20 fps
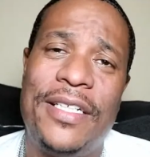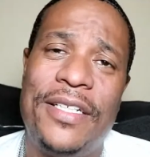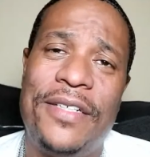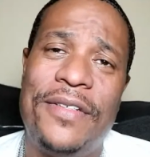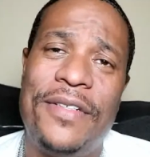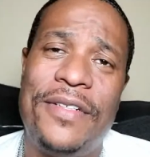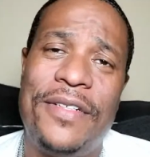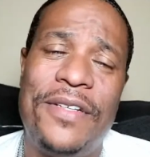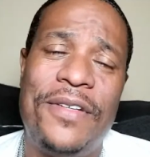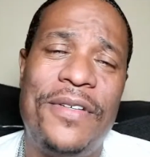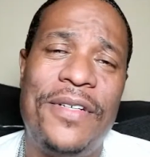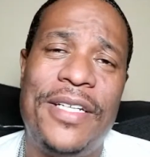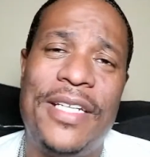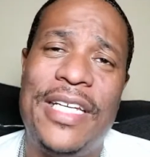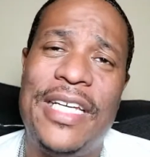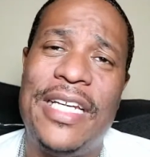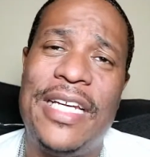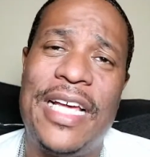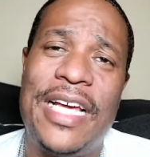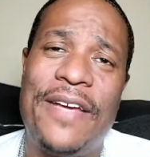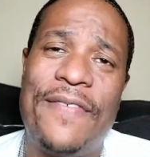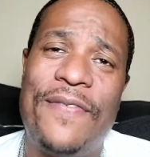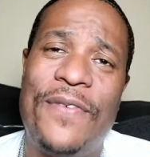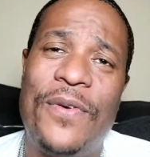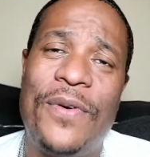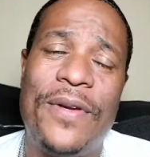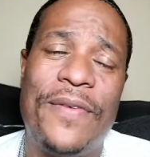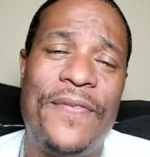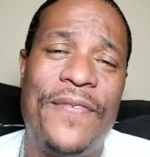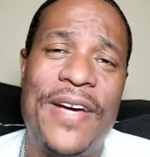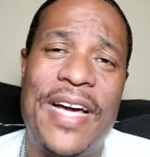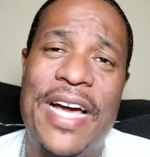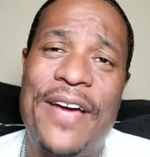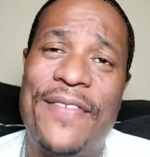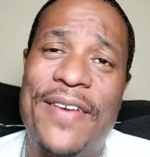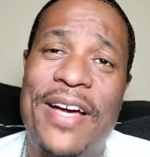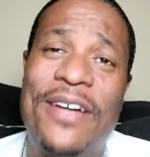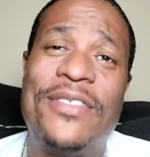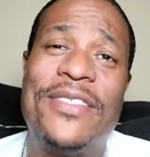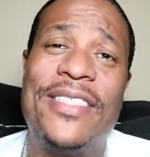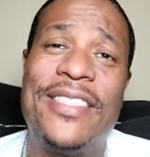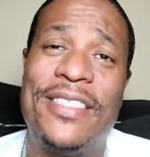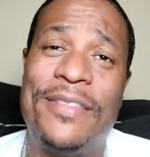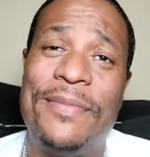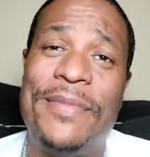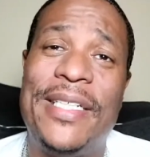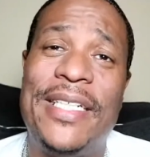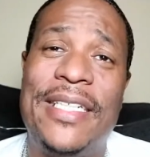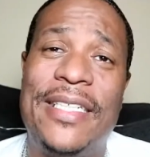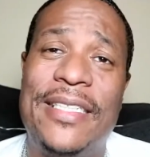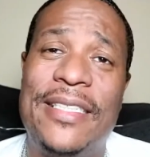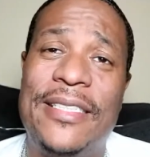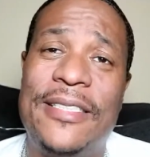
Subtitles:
you only need like 4 to 5 ounces of meat.